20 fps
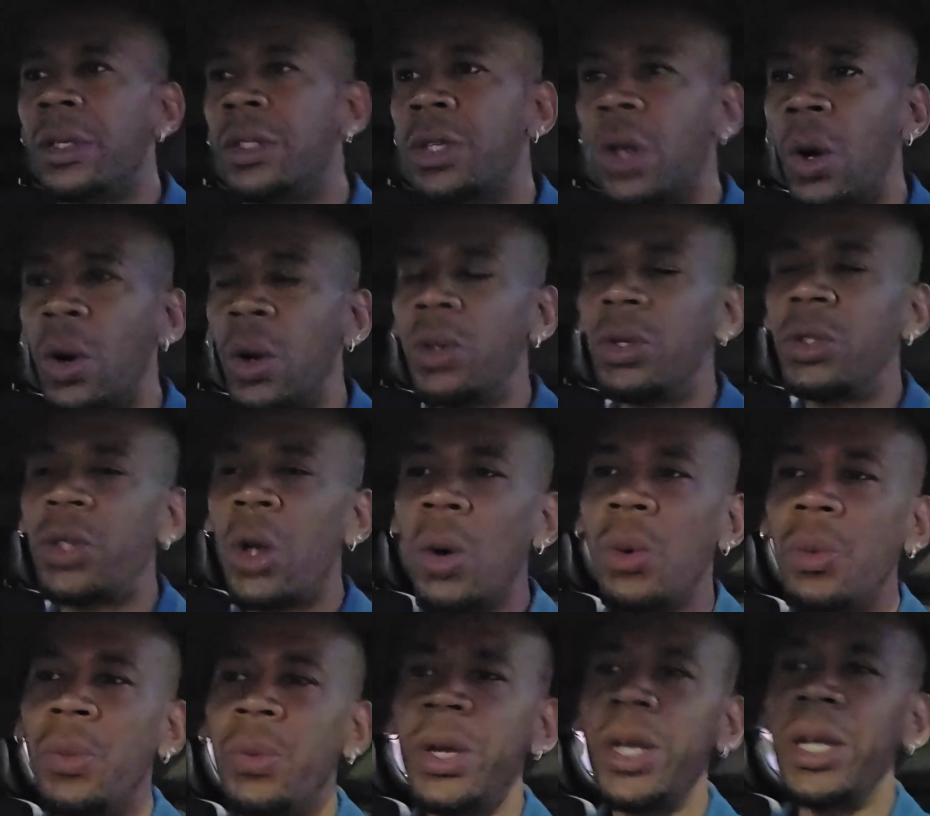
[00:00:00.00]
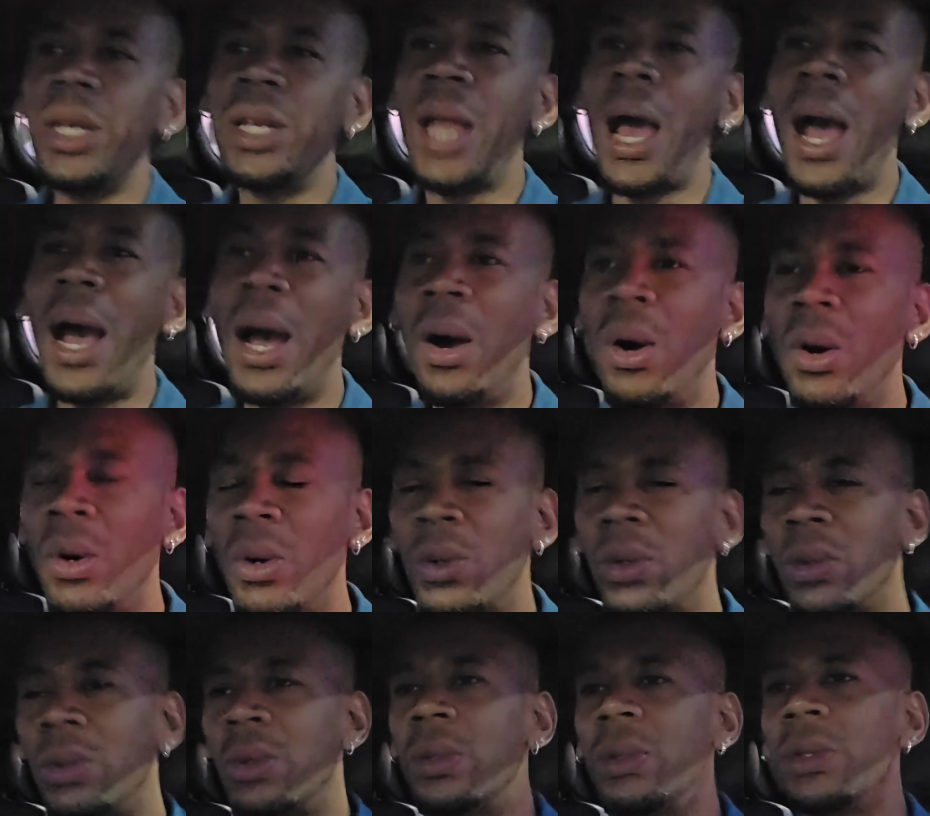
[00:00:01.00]
don't we now
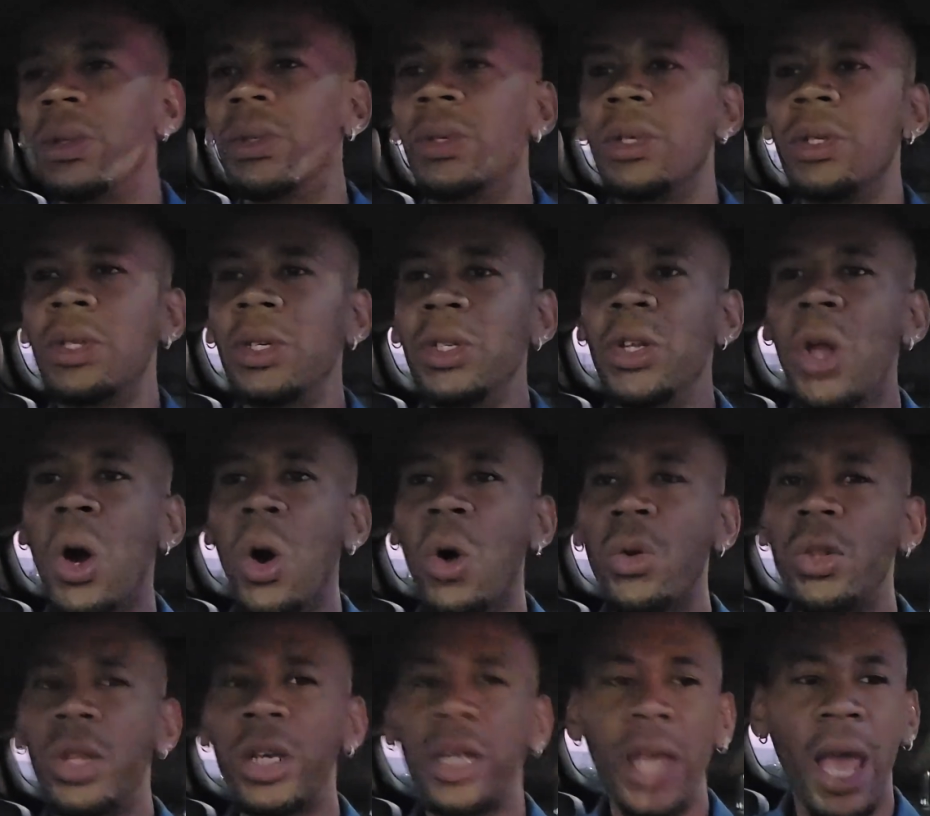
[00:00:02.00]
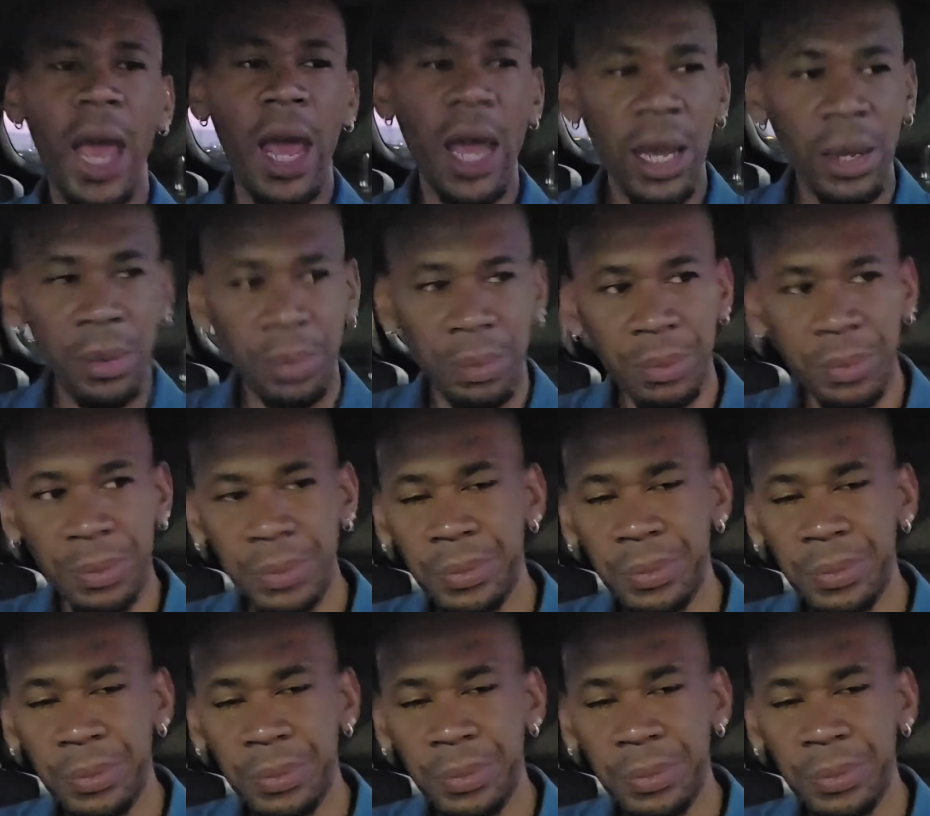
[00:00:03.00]
know the game?